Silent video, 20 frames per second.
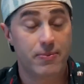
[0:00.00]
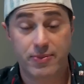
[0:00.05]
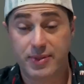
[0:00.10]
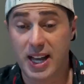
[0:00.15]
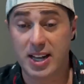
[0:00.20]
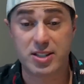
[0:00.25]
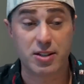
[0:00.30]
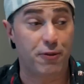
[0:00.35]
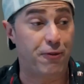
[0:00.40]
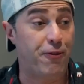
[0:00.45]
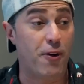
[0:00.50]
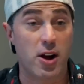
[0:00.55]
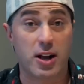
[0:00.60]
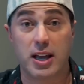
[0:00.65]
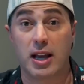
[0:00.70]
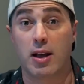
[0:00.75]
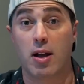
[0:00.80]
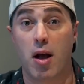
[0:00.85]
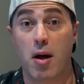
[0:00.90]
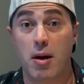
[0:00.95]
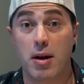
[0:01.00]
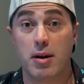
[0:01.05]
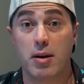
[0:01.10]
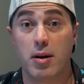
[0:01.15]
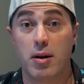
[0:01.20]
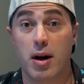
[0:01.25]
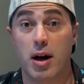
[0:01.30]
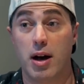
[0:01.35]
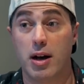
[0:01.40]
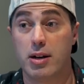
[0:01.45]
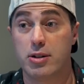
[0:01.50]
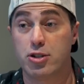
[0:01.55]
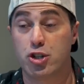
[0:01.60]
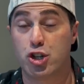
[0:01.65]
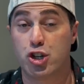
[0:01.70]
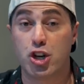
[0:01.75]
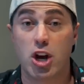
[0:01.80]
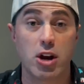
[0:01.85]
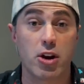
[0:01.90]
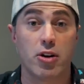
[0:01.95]
That's a fucking
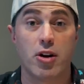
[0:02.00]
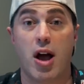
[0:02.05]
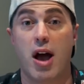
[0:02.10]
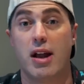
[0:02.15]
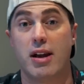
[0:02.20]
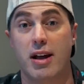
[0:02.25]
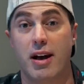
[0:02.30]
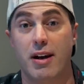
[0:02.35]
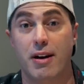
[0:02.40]
juggernaut